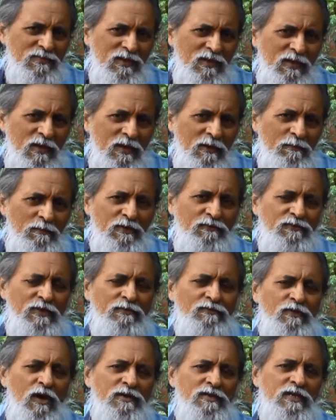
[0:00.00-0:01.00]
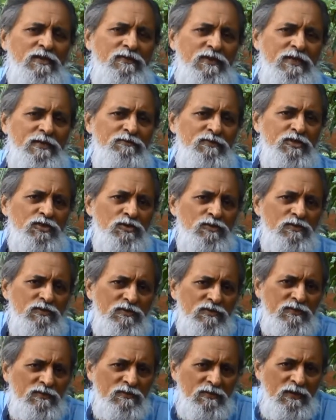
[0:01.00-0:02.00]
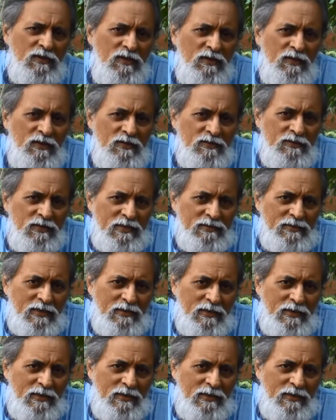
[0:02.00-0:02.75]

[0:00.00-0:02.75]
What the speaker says: But we have not given him the tools that can